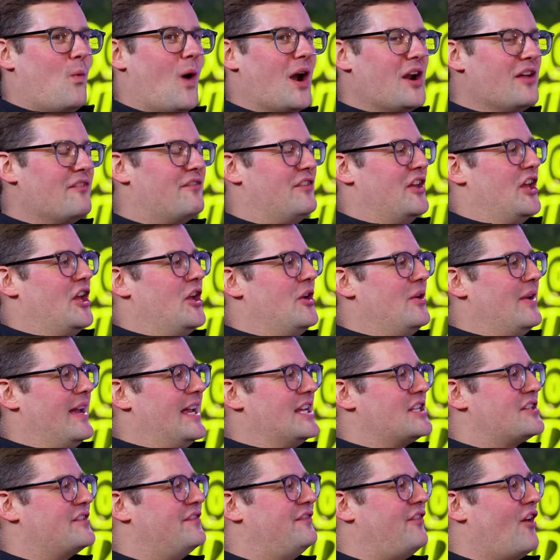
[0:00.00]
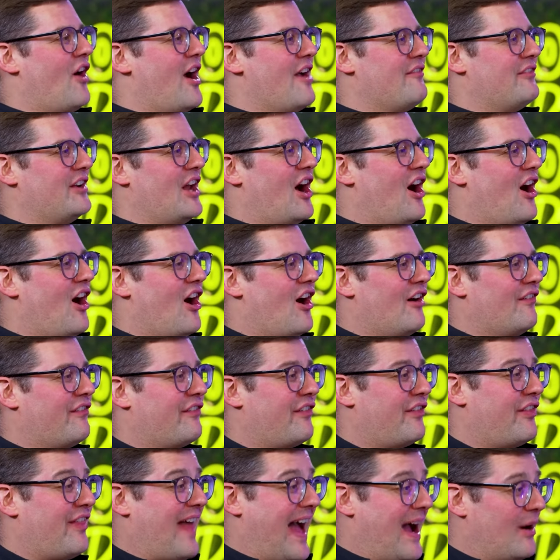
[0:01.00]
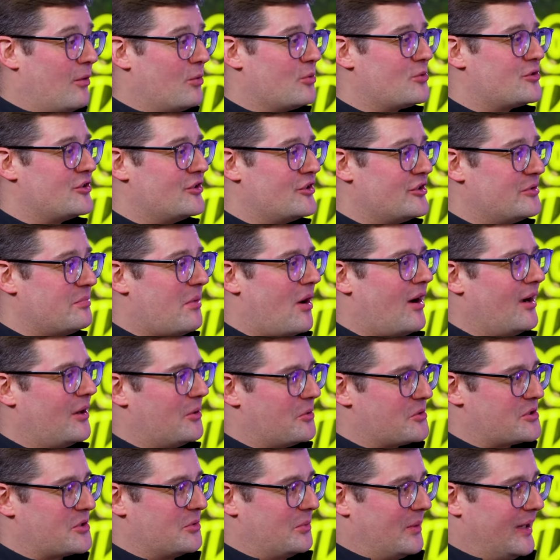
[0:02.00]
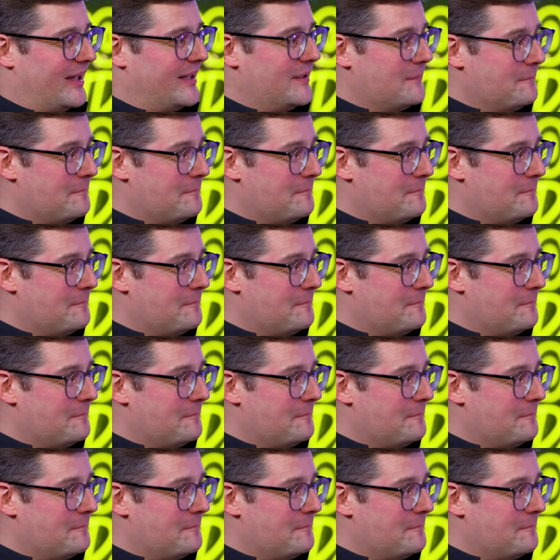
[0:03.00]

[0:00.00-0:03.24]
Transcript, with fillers: One of you is five and a half thousand miles away.